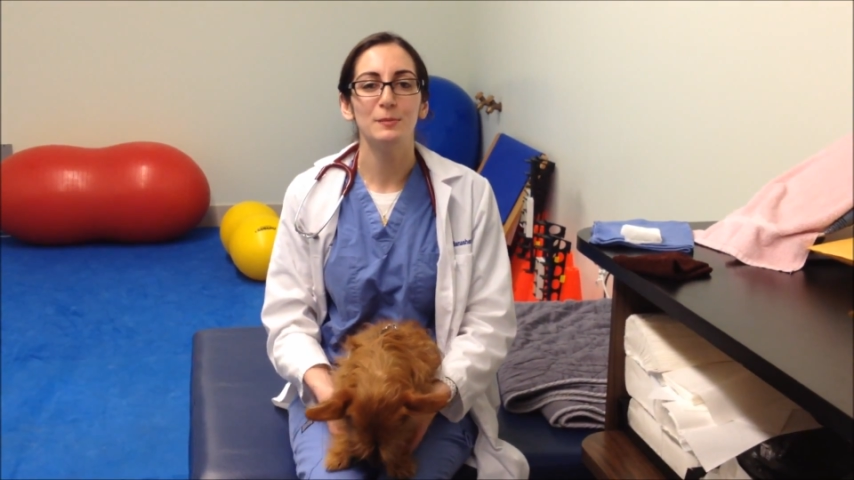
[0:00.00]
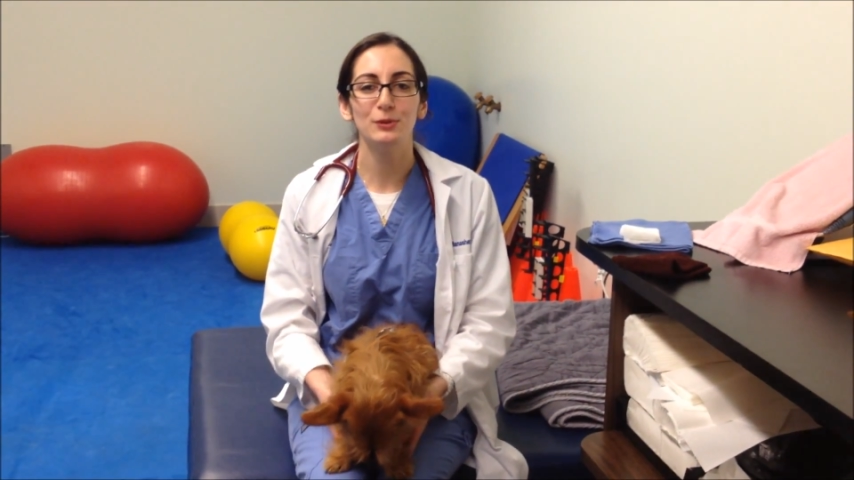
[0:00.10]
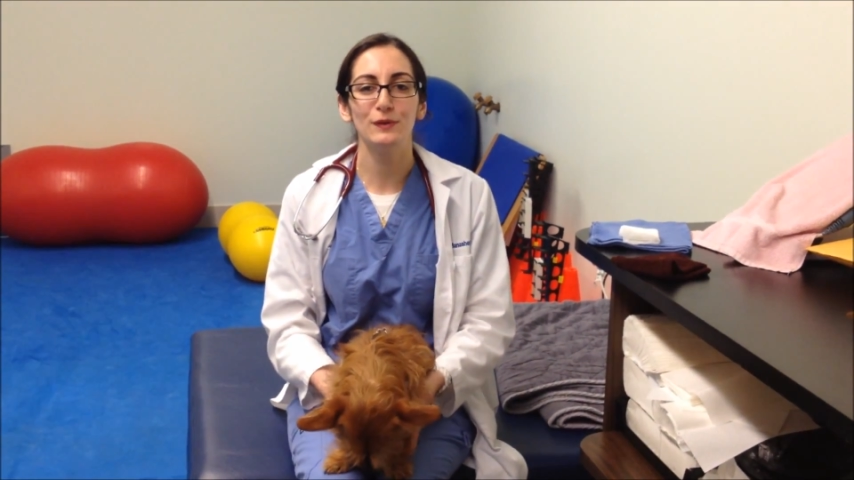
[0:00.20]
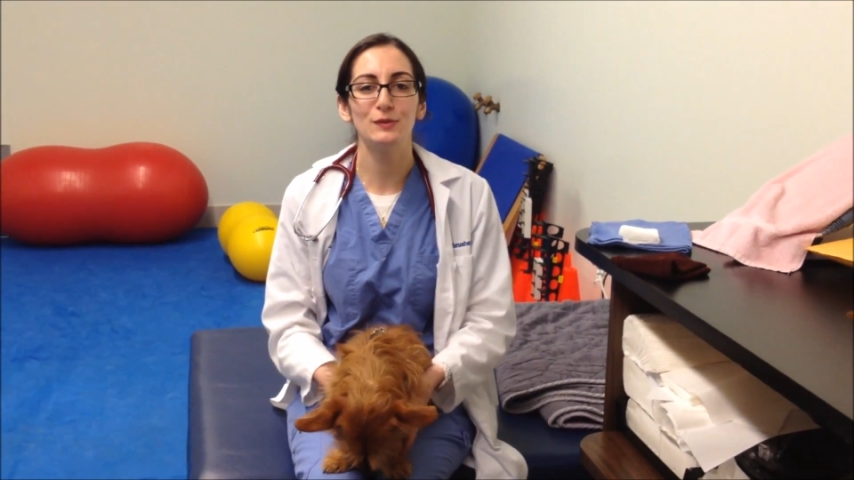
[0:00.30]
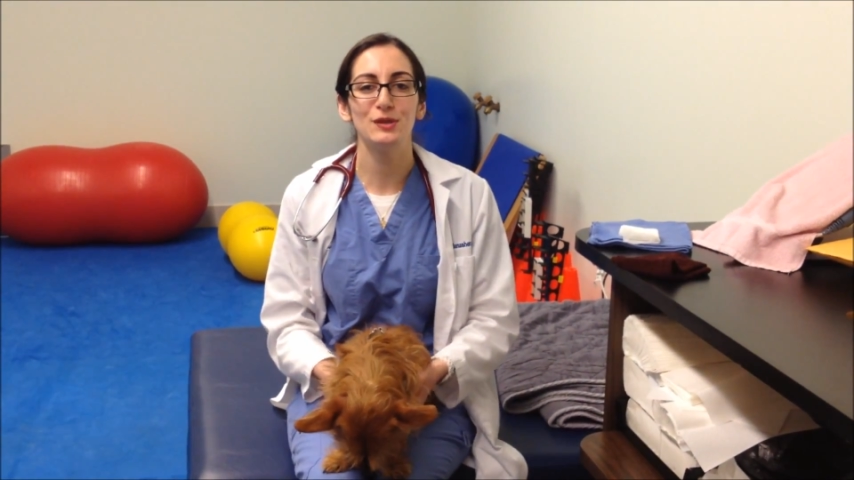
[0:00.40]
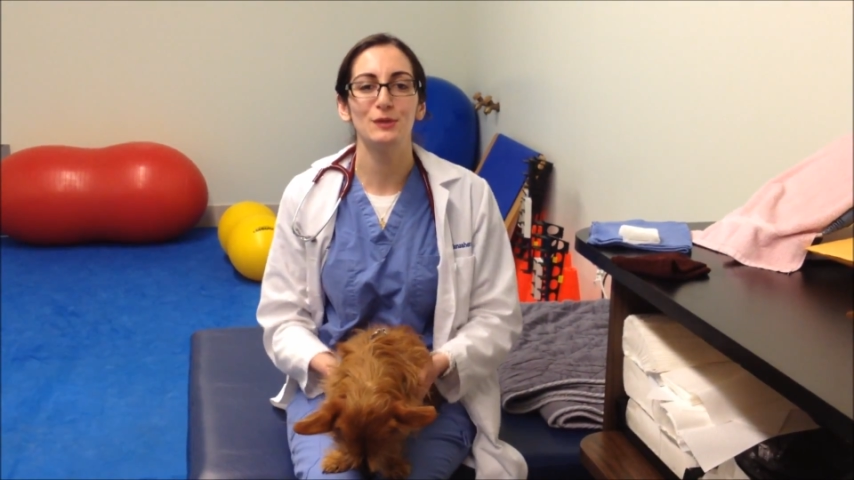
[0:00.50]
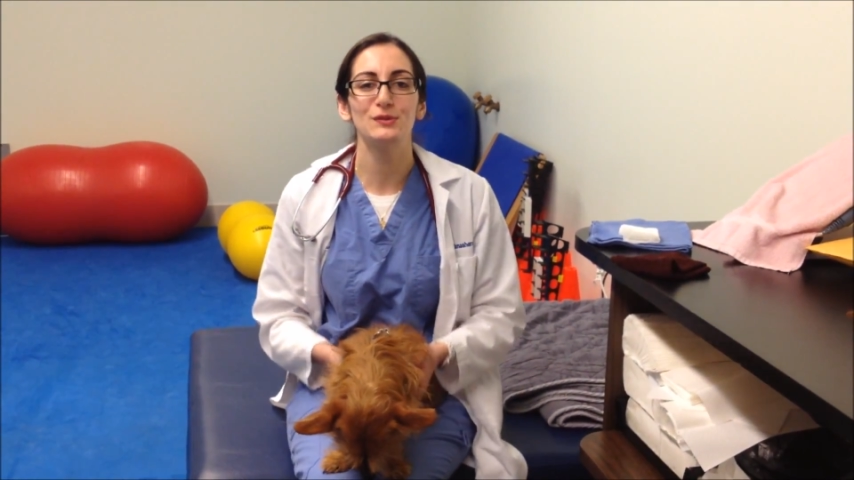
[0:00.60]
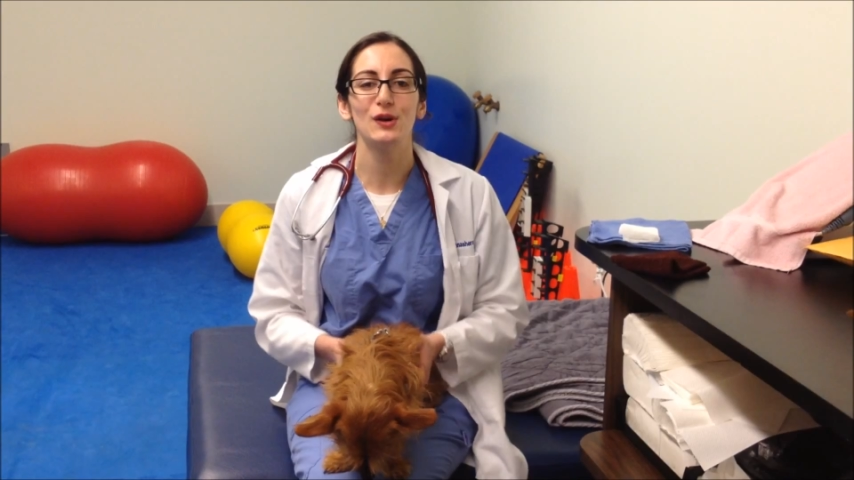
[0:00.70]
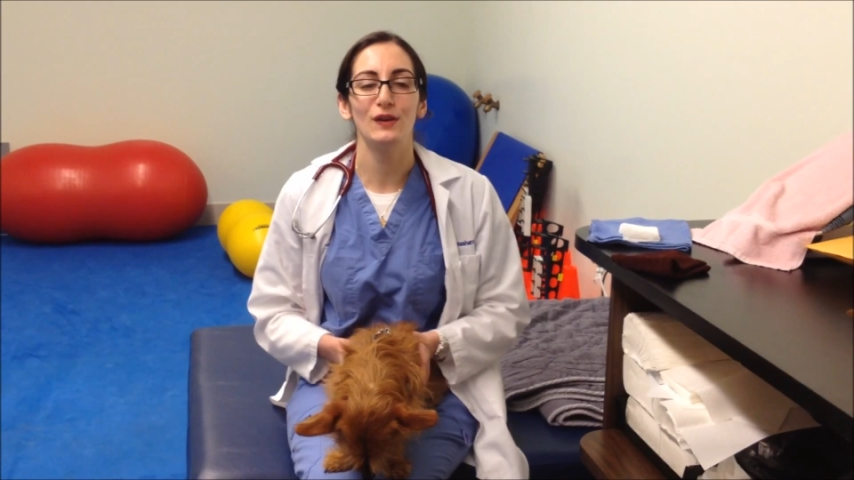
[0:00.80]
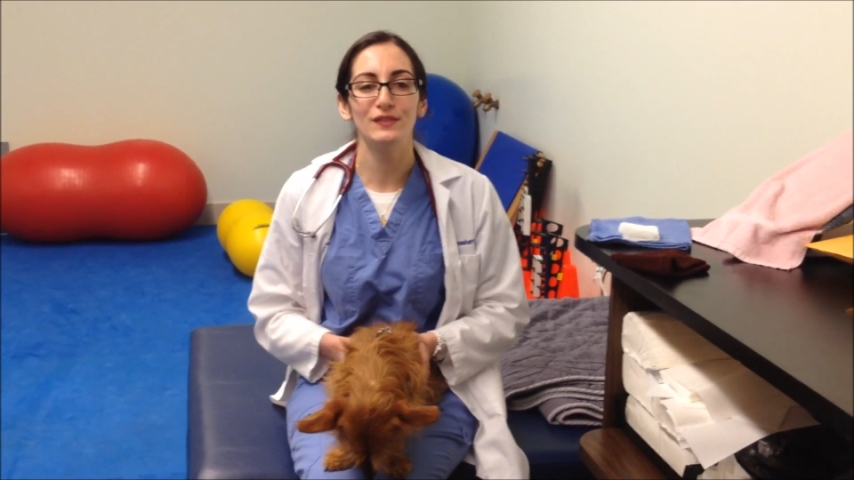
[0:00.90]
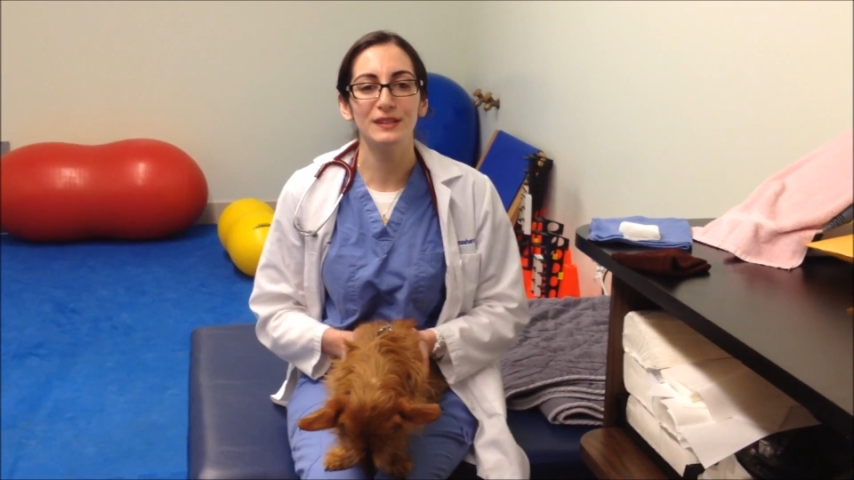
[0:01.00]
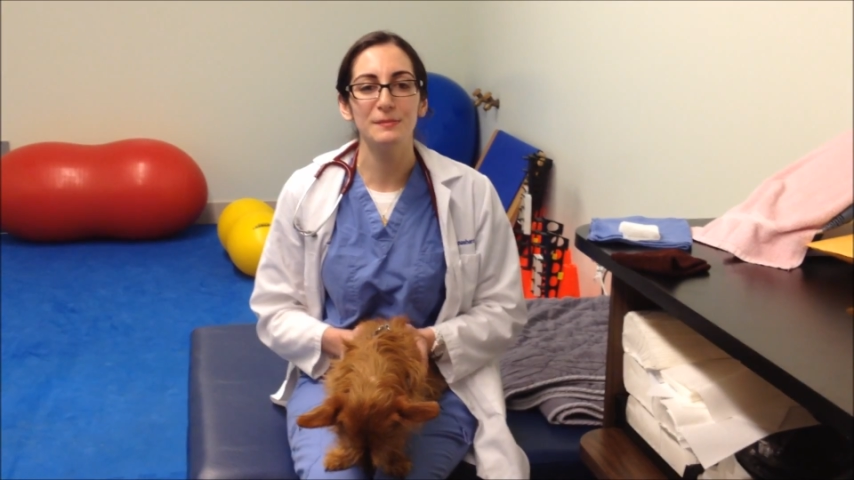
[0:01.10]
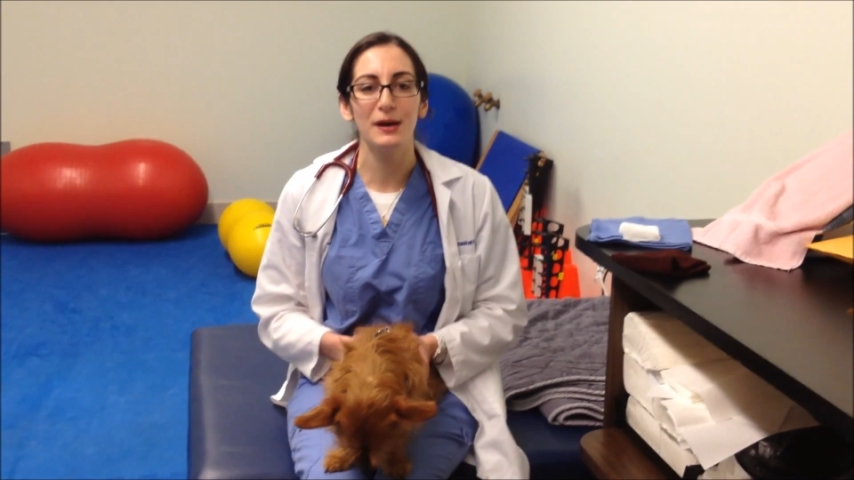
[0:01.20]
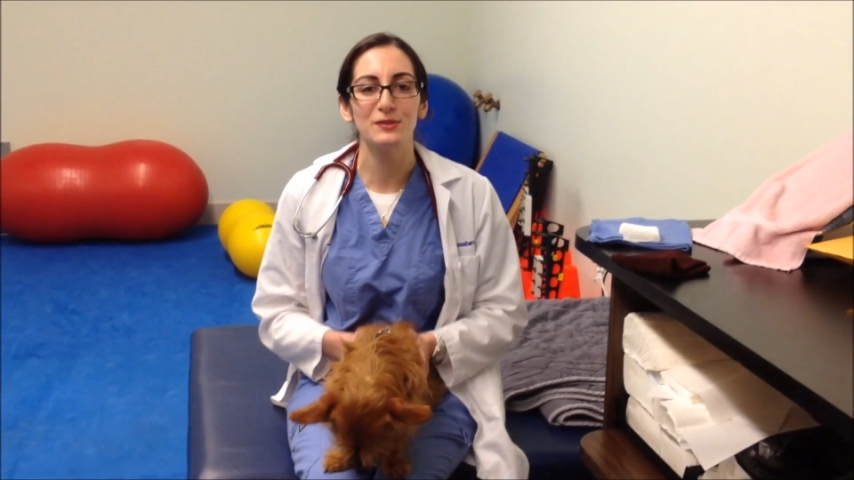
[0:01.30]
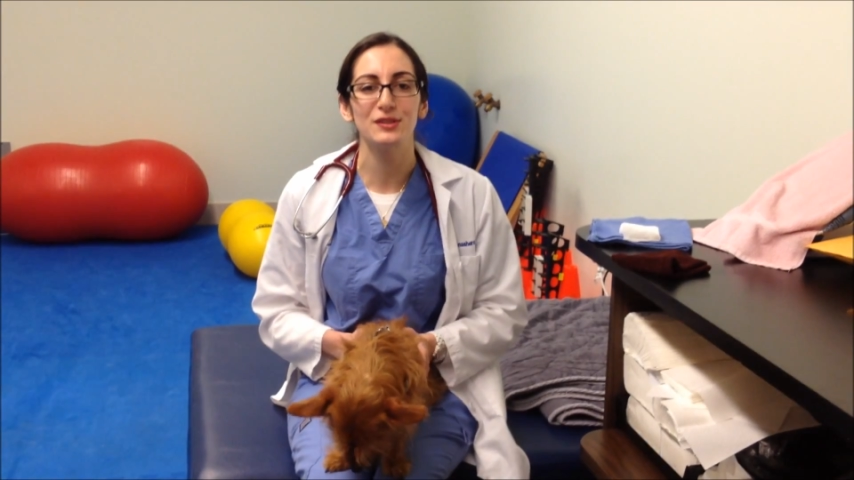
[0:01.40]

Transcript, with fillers: Bufo toads often come out